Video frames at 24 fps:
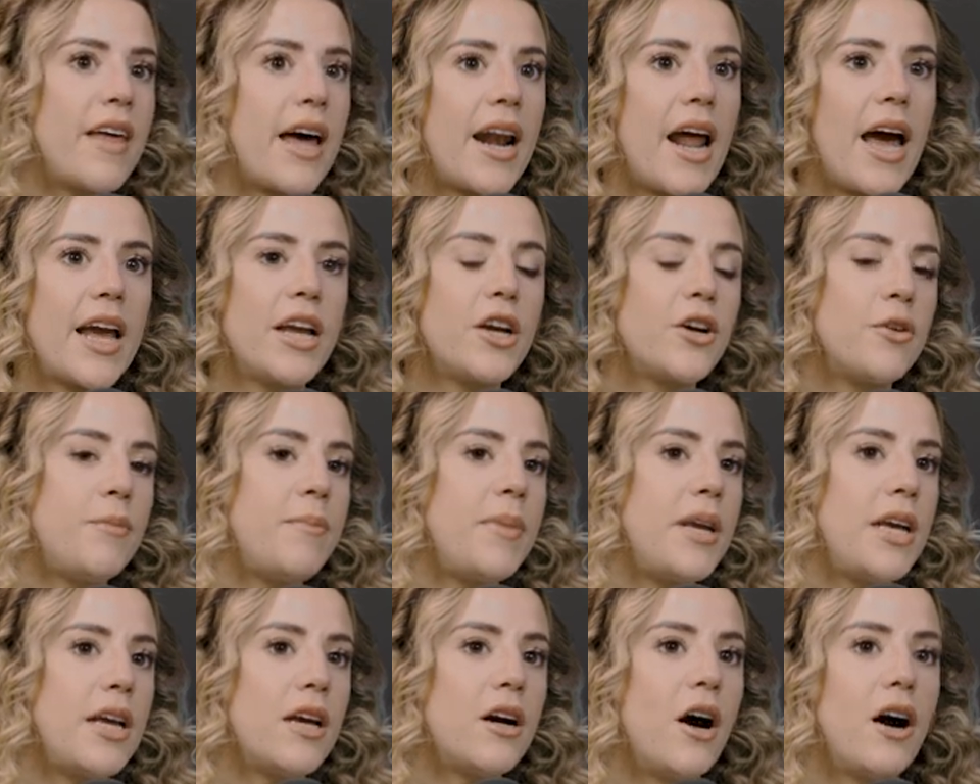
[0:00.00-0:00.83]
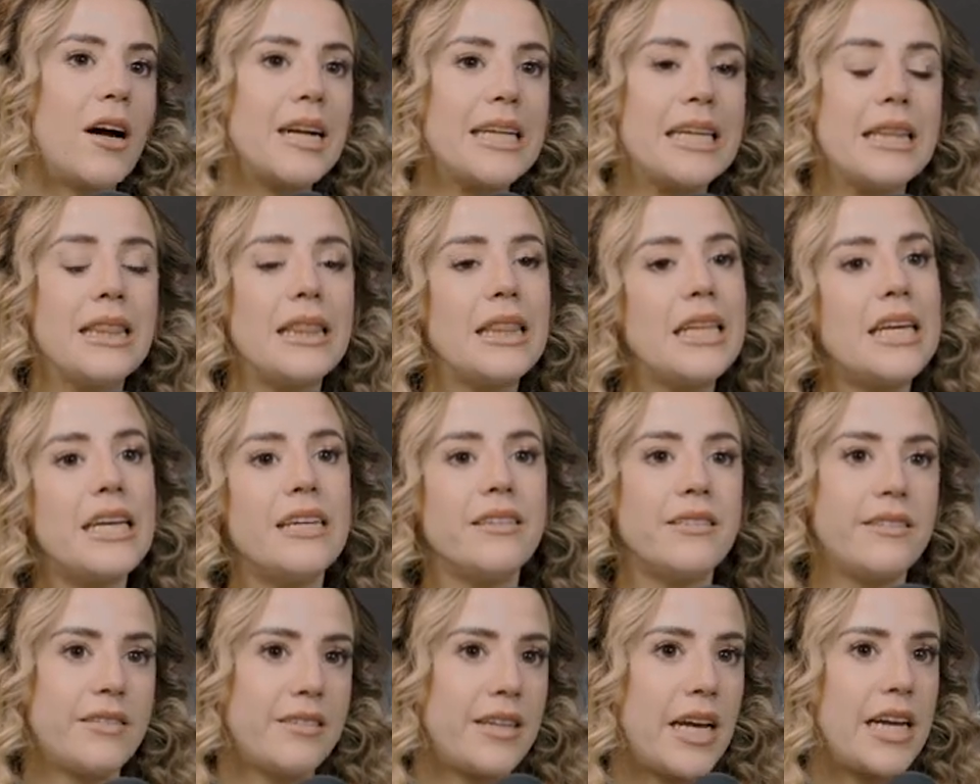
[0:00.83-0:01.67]
that I could be on
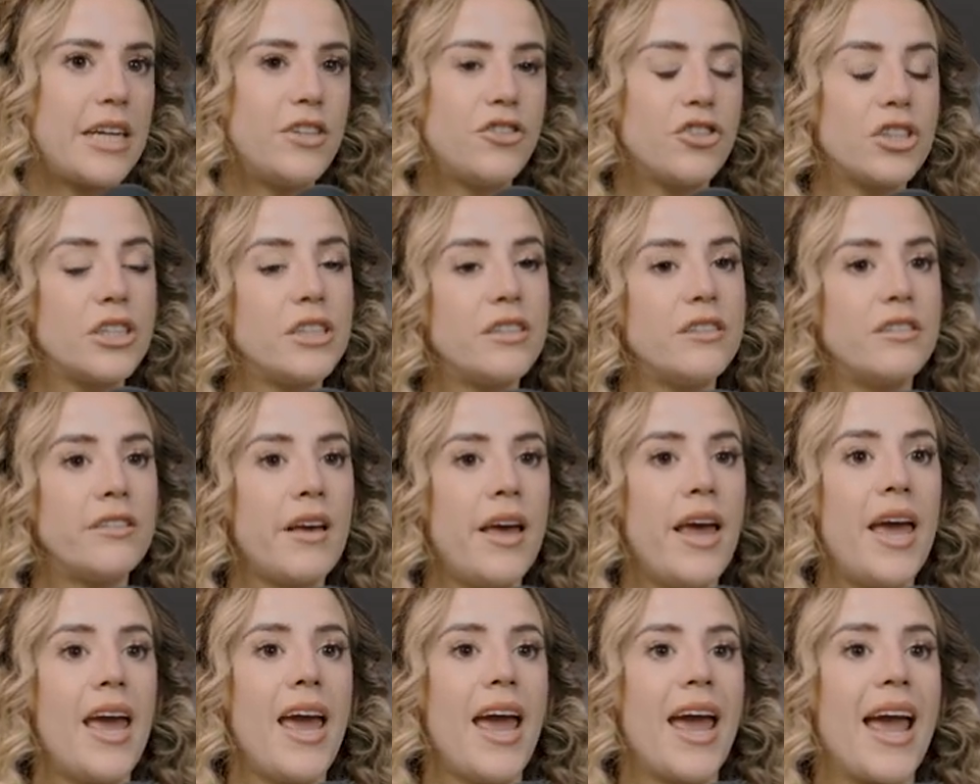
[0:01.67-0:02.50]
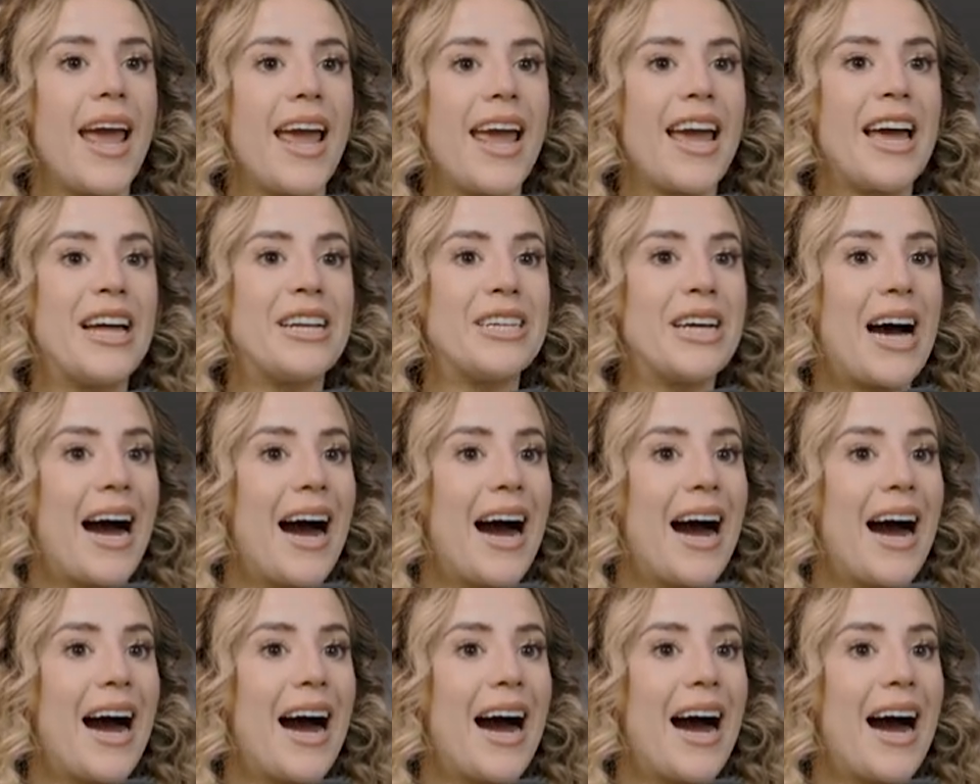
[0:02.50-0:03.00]
elite stages. And